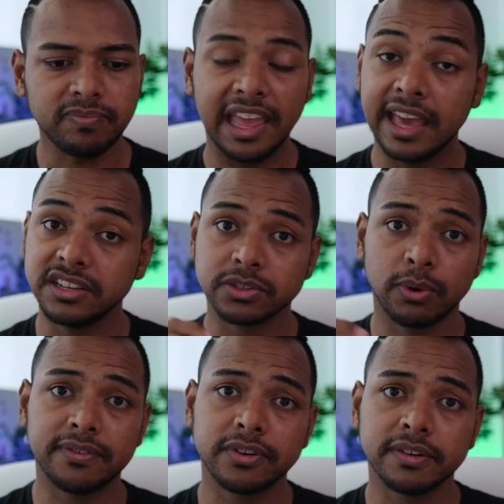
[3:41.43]
and just
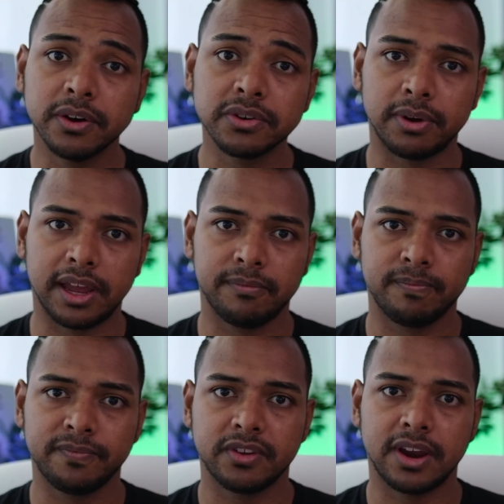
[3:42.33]
wait for your phone to ring,
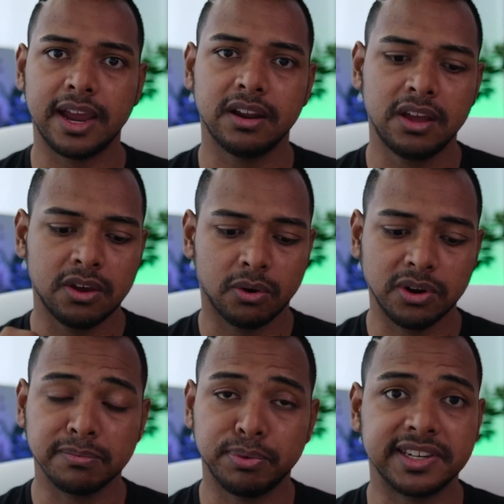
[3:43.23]
right? Or
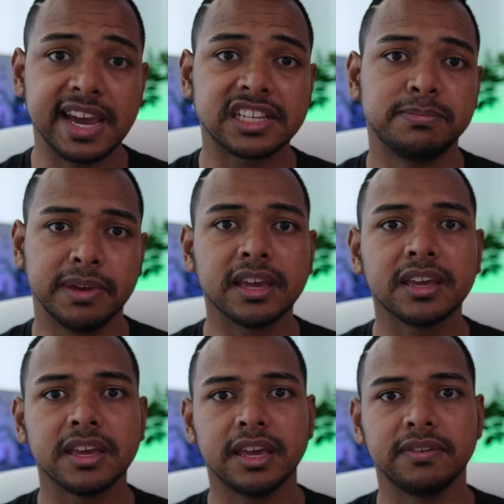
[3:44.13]
you can put text me
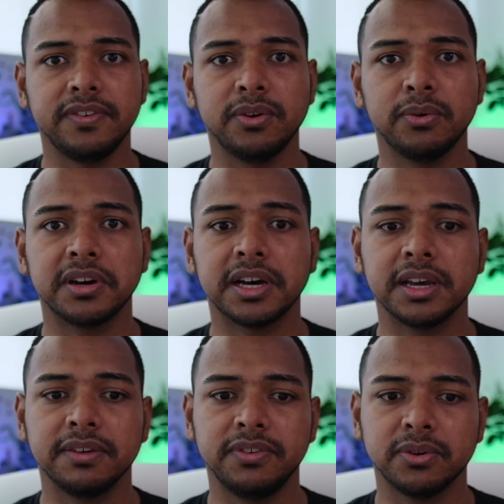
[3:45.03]
if
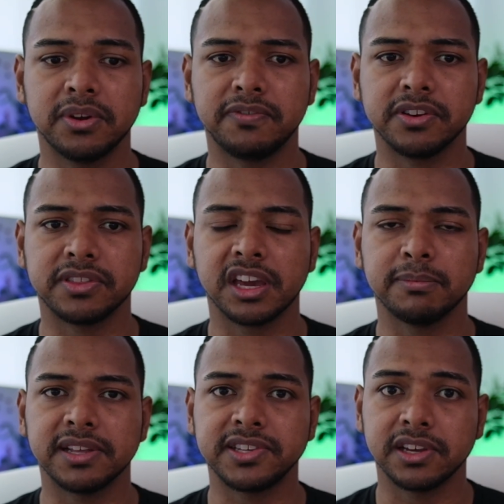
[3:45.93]
you're thinking
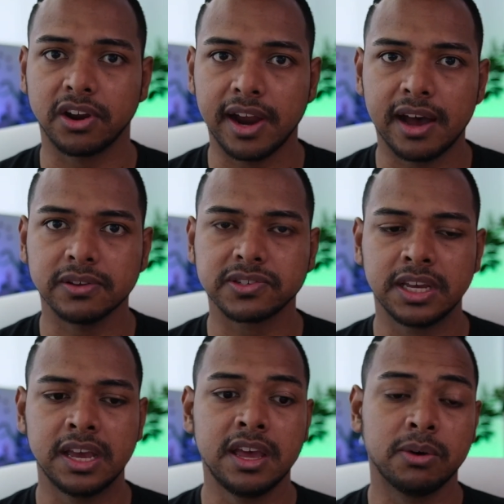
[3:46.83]
about selling your house.
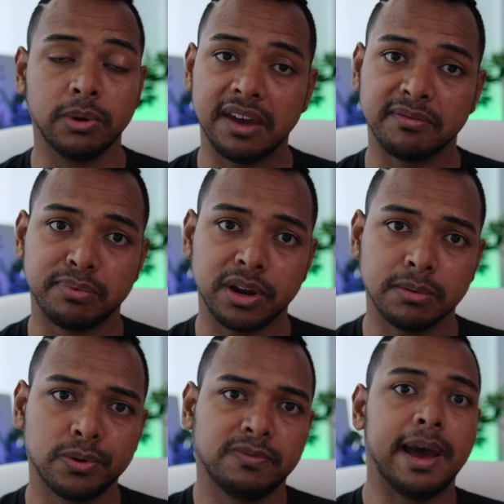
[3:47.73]
We have a
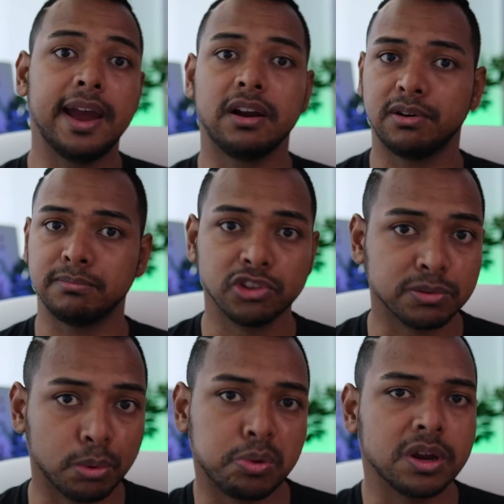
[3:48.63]
pre-approved buyer or
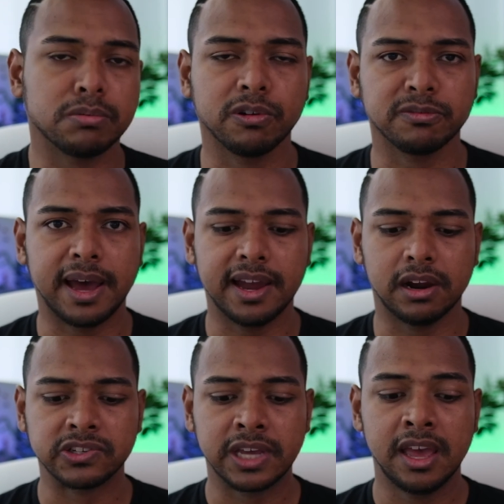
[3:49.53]
multiple pre-approved
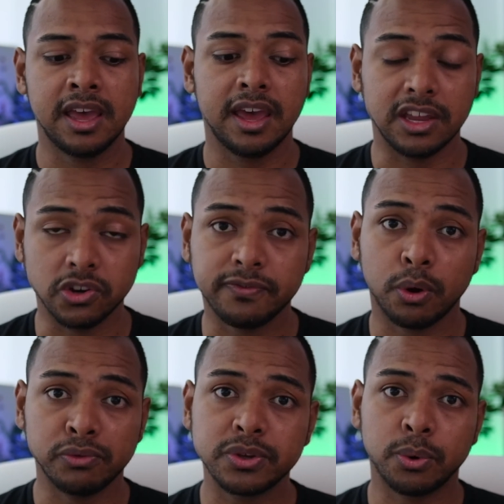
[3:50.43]
buyers, and your
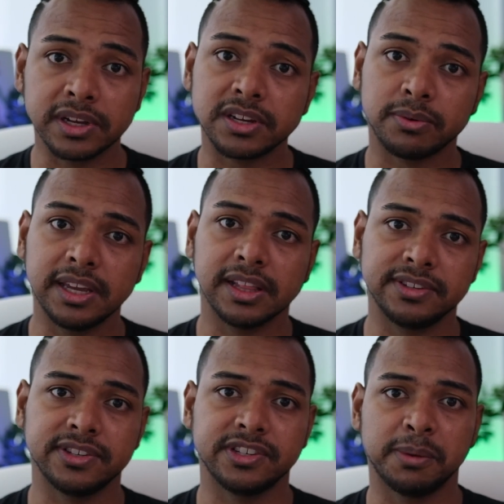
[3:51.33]
phone's going to ring,
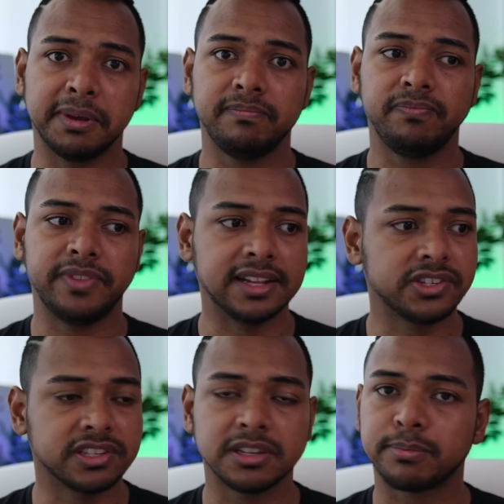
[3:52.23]
ladies and gentlemen. That's
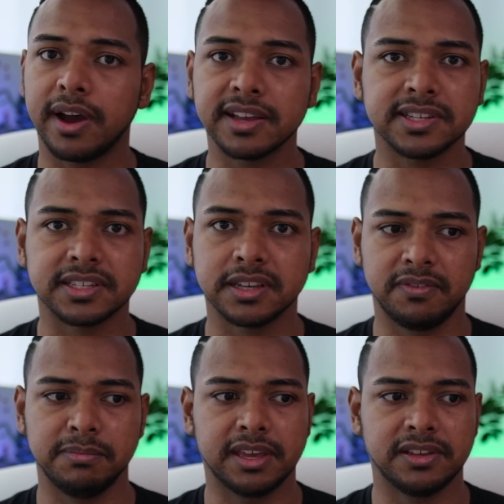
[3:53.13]
just the process of
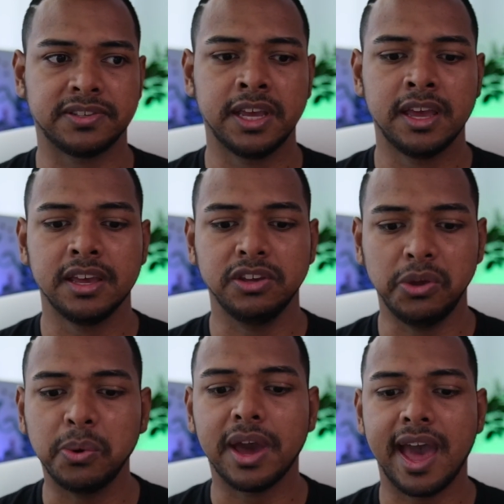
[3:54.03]
it, because
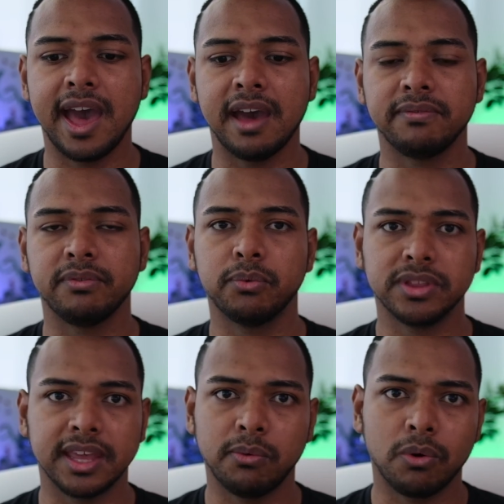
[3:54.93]
you have what
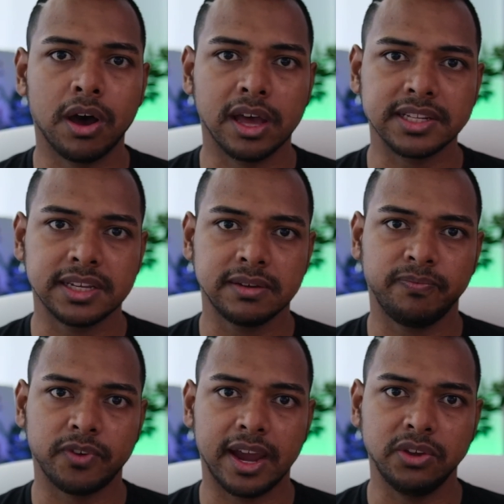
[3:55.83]
they want,
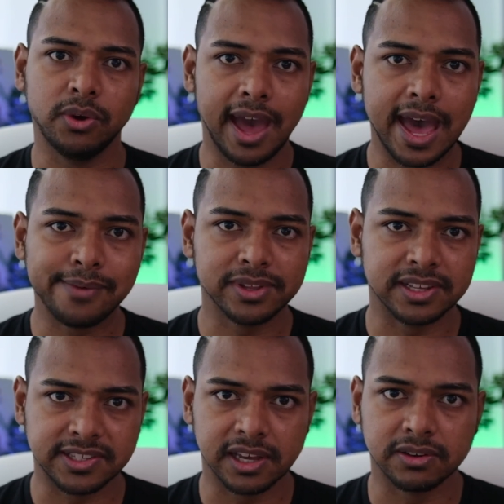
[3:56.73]
right? You have what
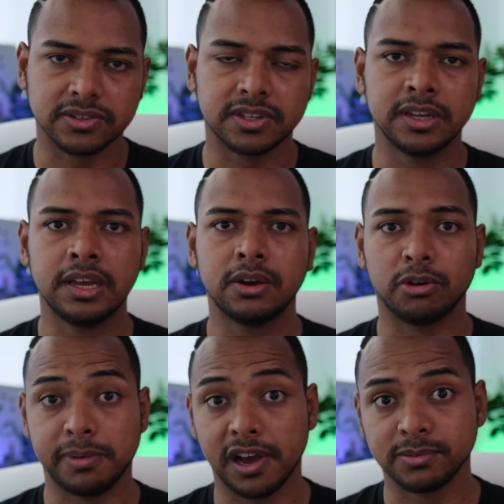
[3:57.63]
the sellers
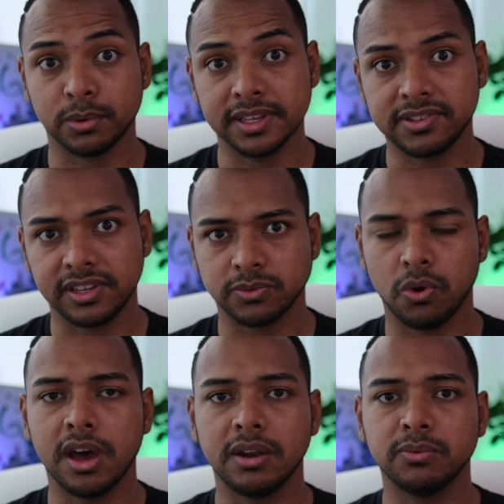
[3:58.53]
or possible listings
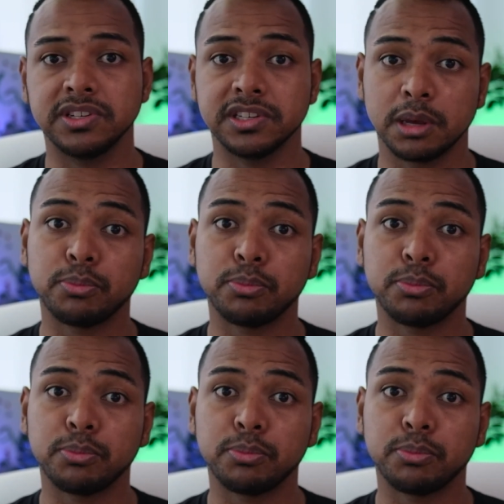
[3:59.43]
want, which is a